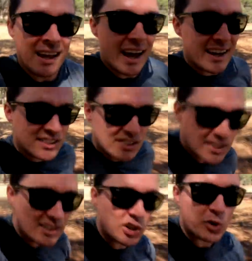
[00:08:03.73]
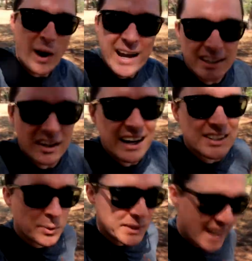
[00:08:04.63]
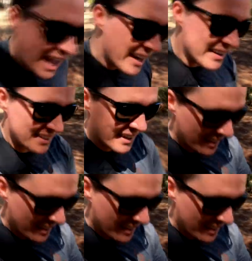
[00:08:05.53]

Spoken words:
And it's just such a great night to attend.